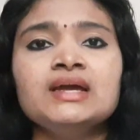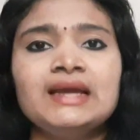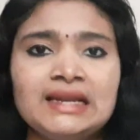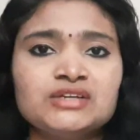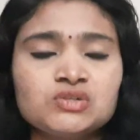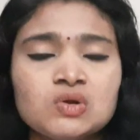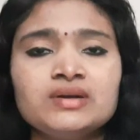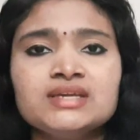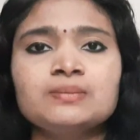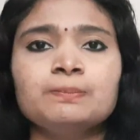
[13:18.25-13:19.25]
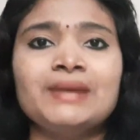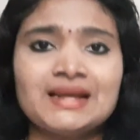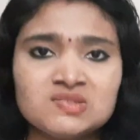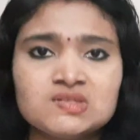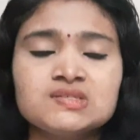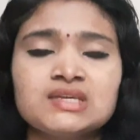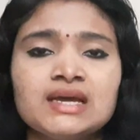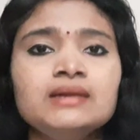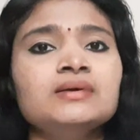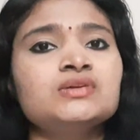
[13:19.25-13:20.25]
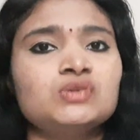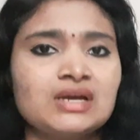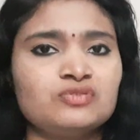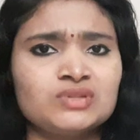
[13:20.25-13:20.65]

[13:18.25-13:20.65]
electronic branches can try for.